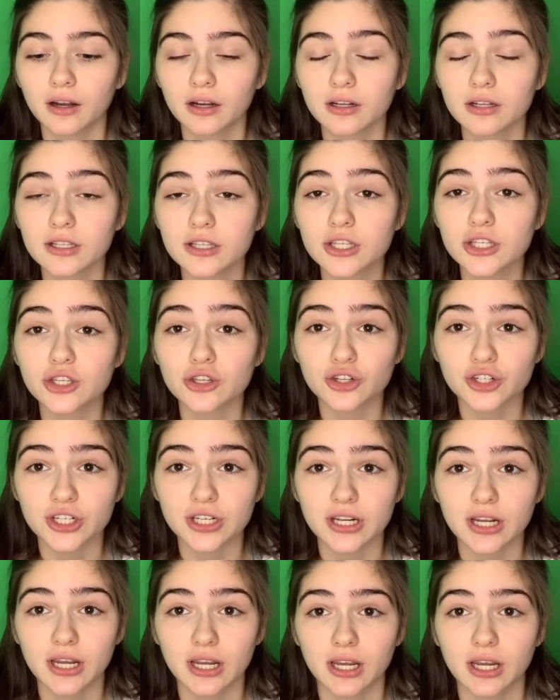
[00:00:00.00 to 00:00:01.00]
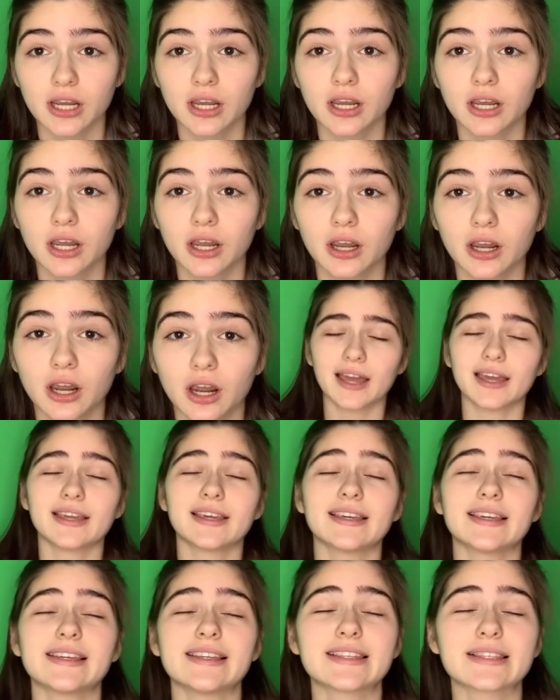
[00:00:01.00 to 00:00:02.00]
Sushi.
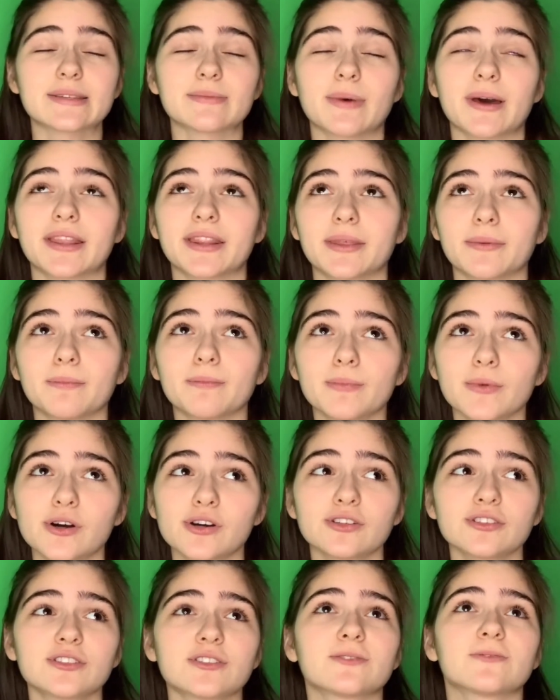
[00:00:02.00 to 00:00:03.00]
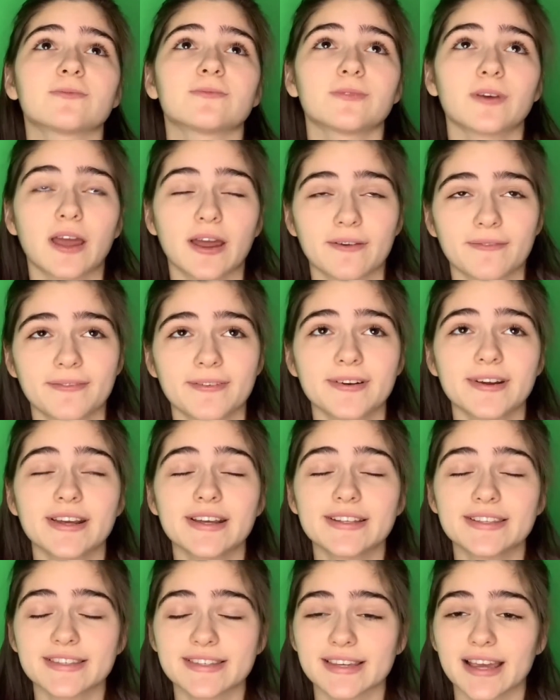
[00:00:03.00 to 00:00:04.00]
It's my the most favorite
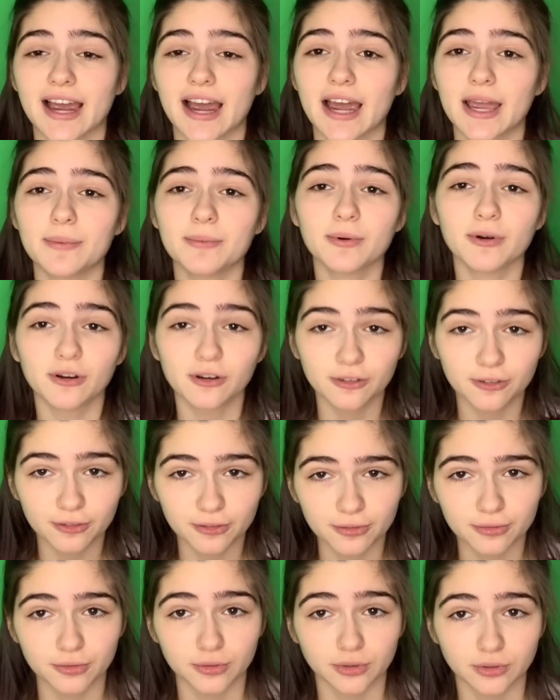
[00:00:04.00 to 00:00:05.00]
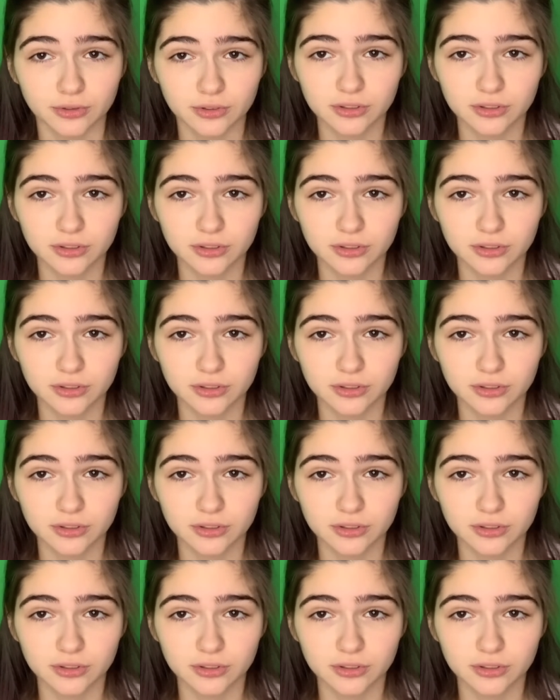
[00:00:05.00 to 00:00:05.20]
type of food.